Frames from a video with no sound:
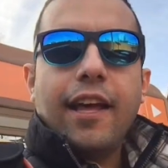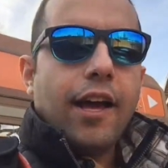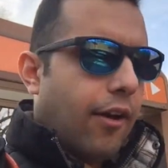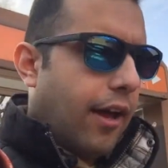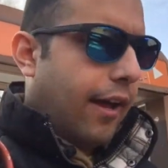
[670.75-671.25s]

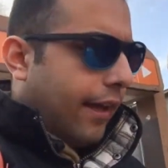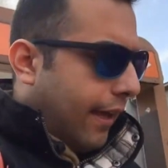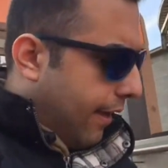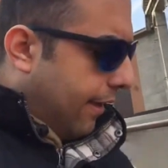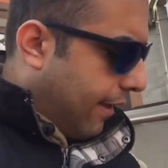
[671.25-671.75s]
now I
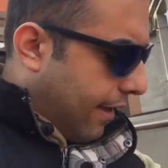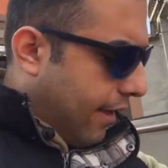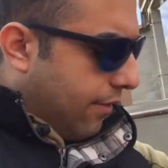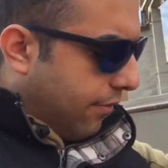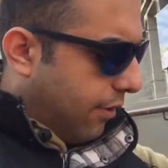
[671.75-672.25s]

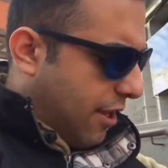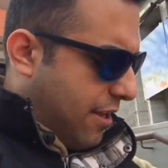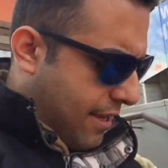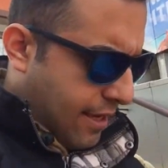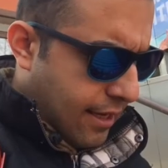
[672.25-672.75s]
have
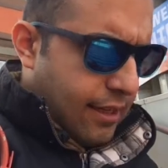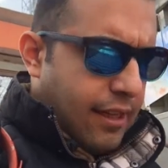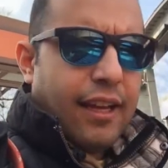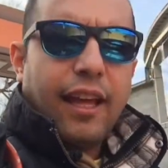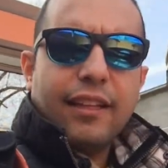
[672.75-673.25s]

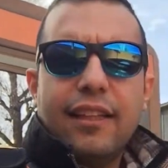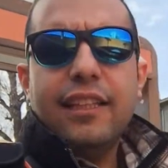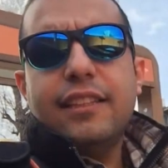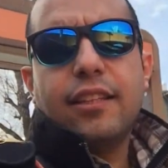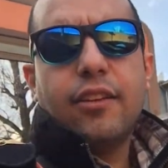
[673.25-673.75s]
at
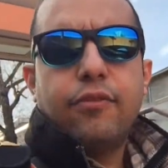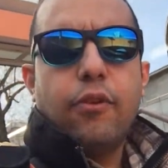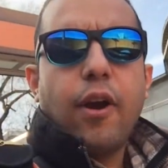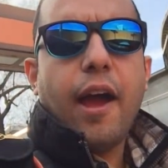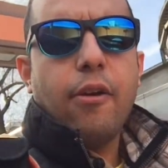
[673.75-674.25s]
least
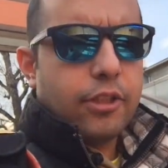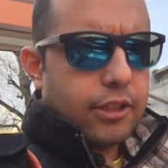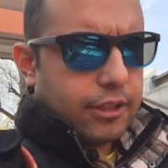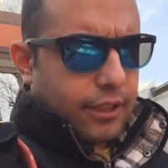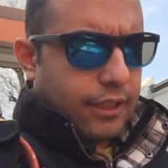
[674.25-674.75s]
4
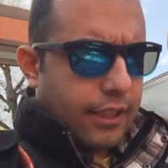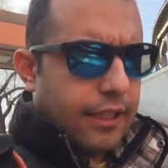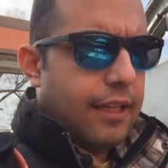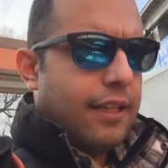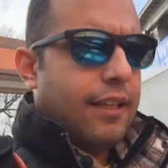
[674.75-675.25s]
hours,
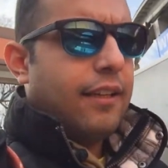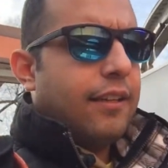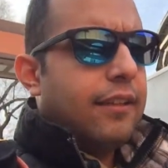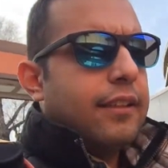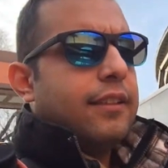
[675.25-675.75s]

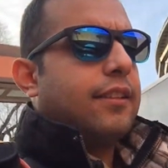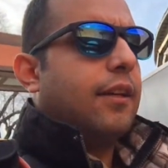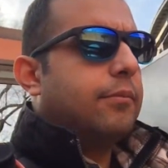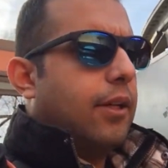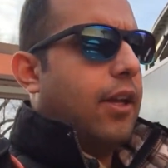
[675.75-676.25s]
so
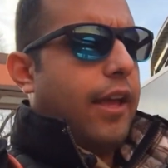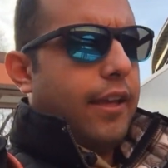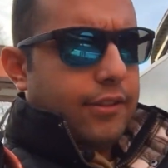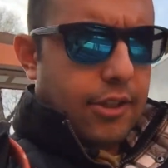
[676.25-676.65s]
I'm going